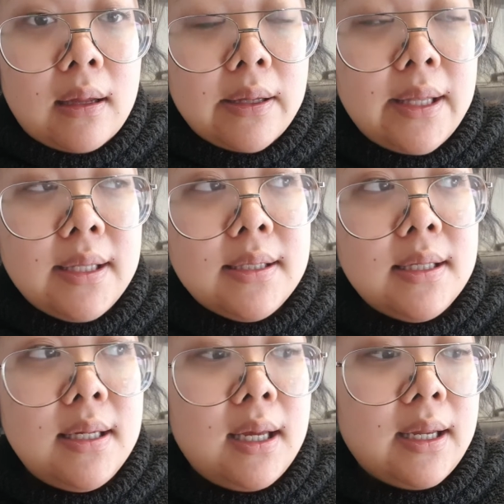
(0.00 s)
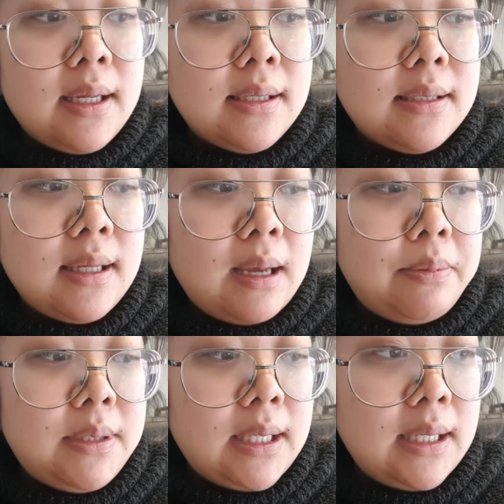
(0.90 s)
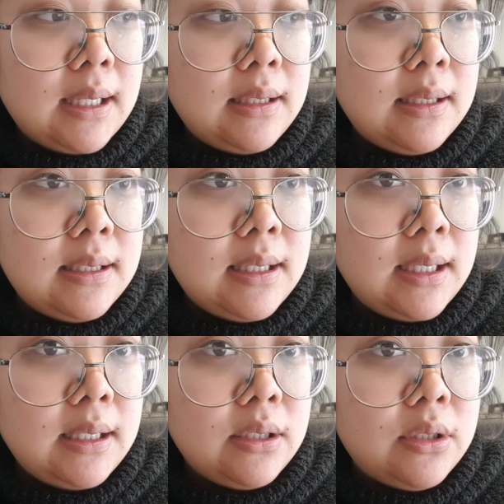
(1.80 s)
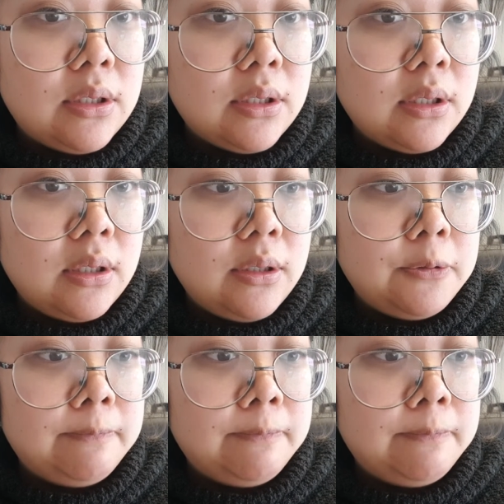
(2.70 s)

let's see, I guess, update at this stage. So,